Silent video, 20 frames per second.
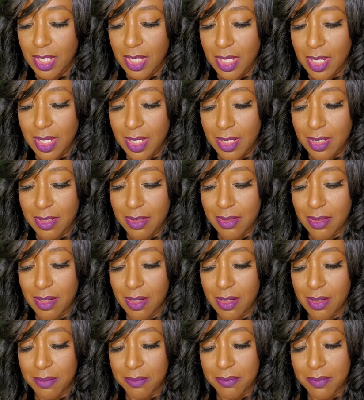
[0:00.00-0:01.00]

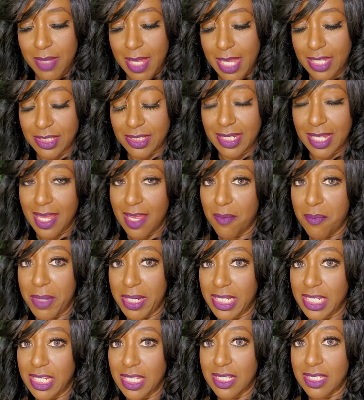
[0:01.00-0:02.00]
And actually I have my
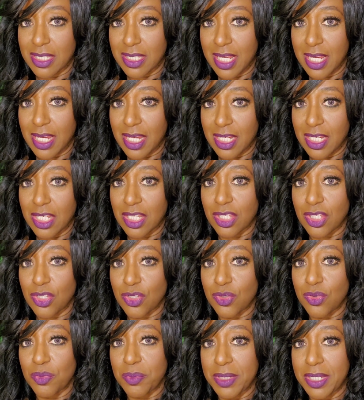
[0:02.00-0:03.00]
kids taking it
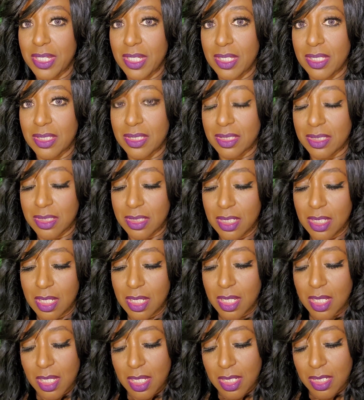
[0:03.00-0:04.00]
too, because,
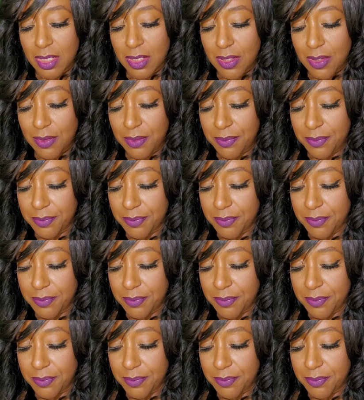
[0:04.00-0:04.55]
you know,